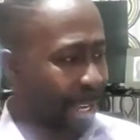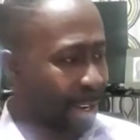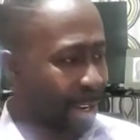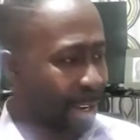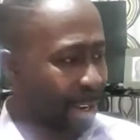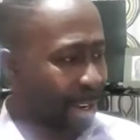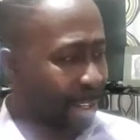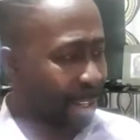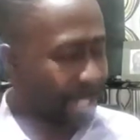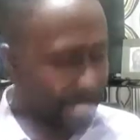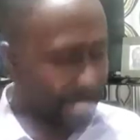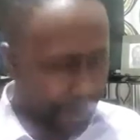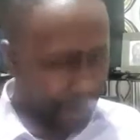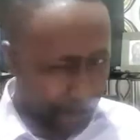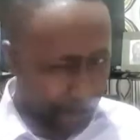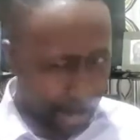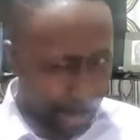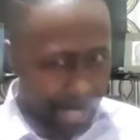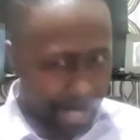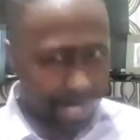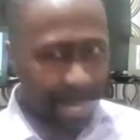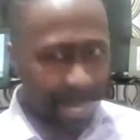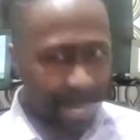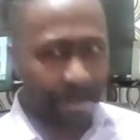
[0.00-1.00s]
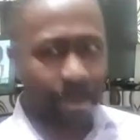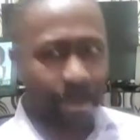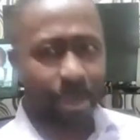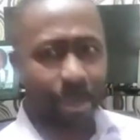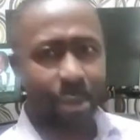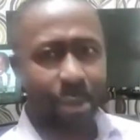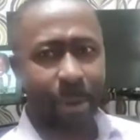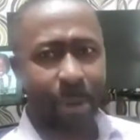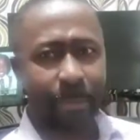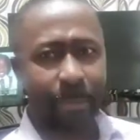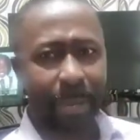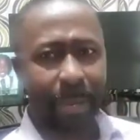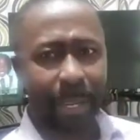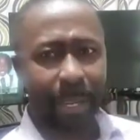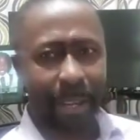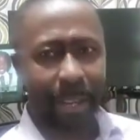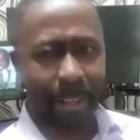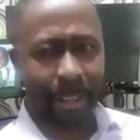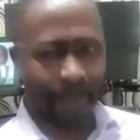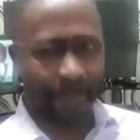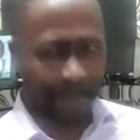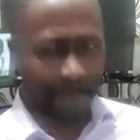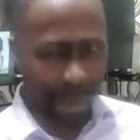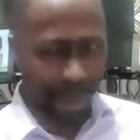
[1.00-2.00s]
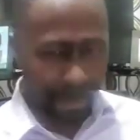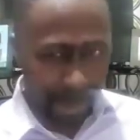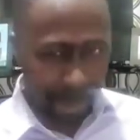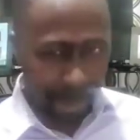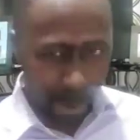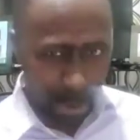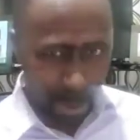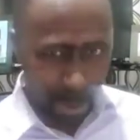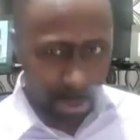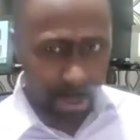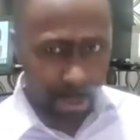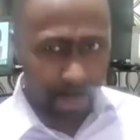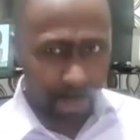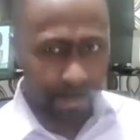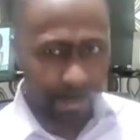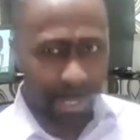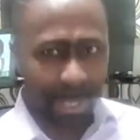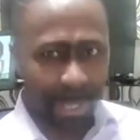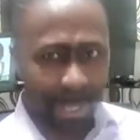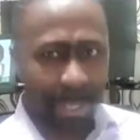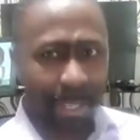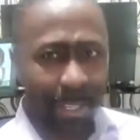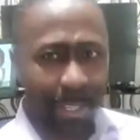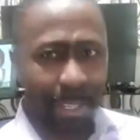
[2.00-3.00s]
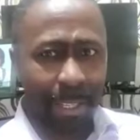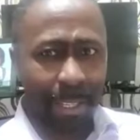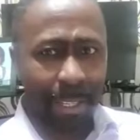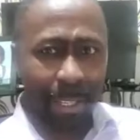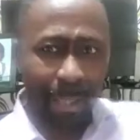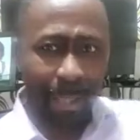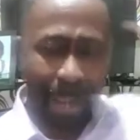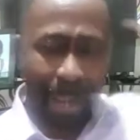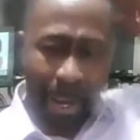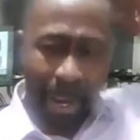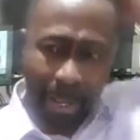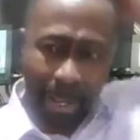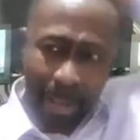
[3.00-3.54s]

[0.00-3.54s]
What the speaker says: debatable topic and a very hot topic. And